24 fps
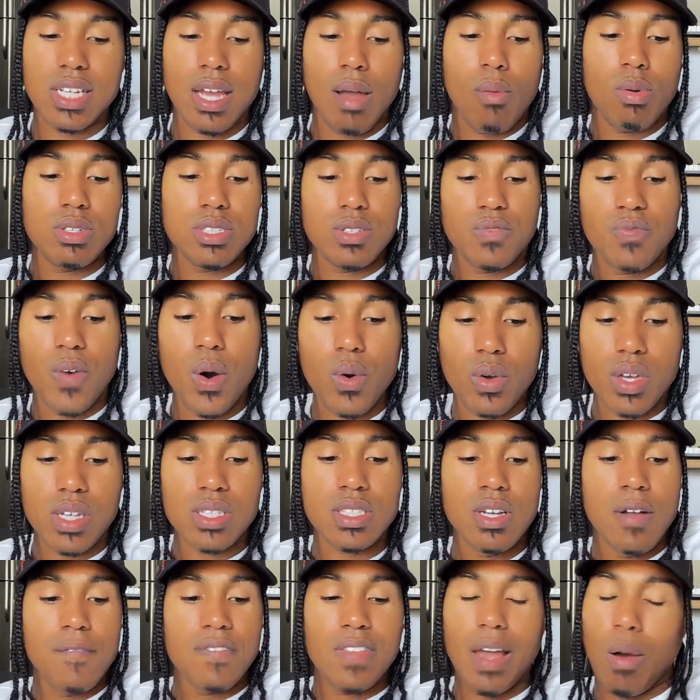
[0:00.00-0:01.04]
Y'all wasn't
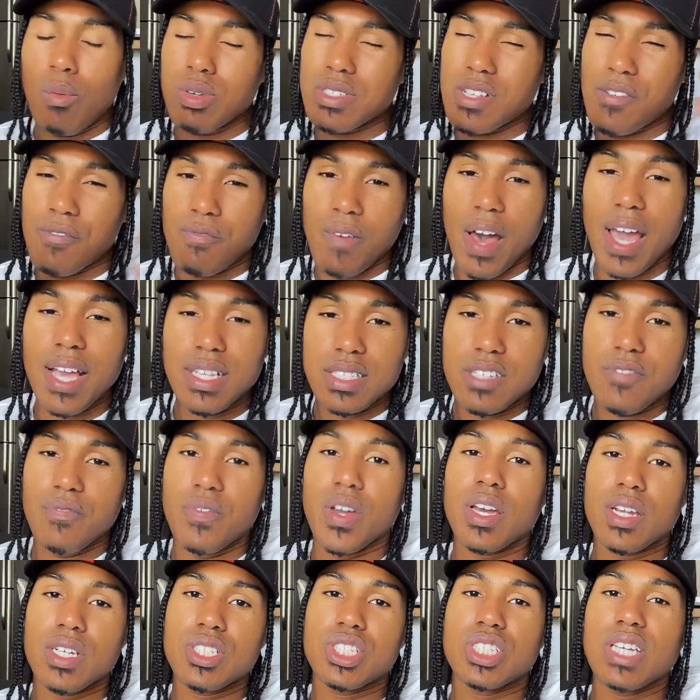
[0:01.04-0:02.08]
diligent. Y'all wasn't focused. Y'all
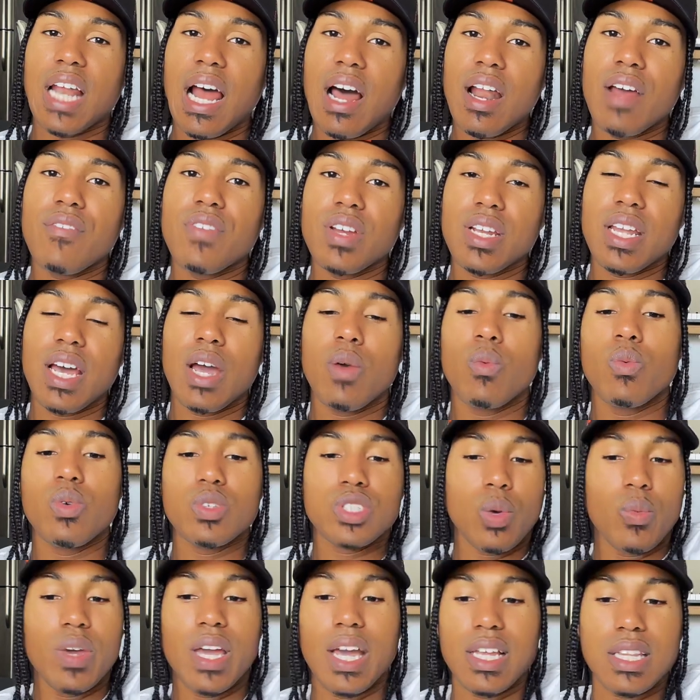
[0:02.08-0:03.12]
wasn't fighting to figure this
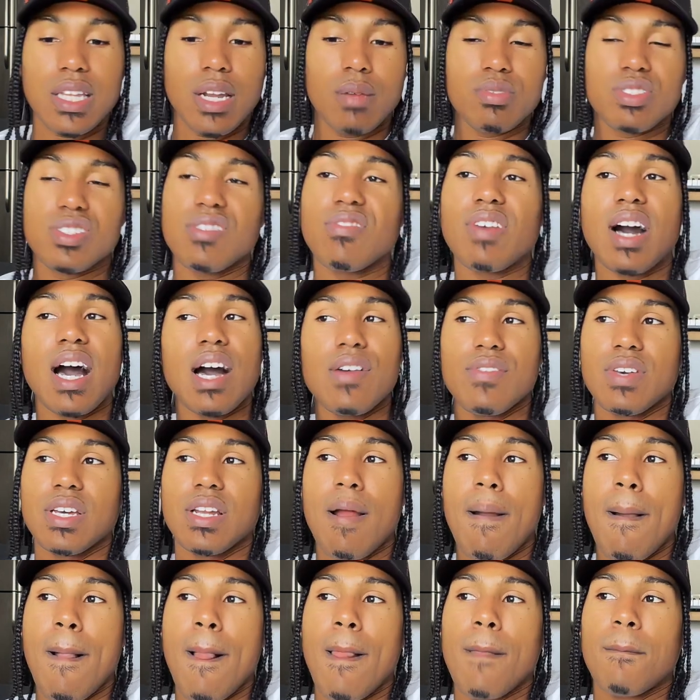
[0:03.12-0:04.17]
shit out every day. So we
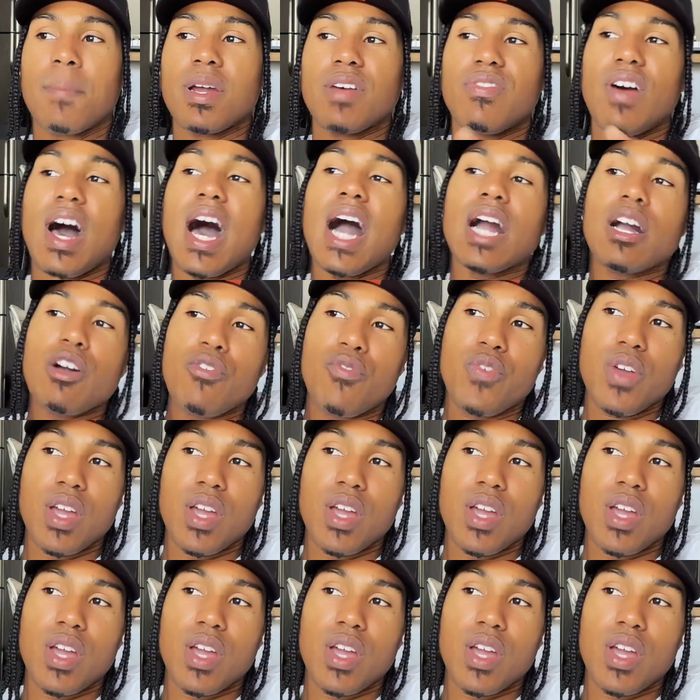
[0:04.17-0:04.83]
ended up surviving.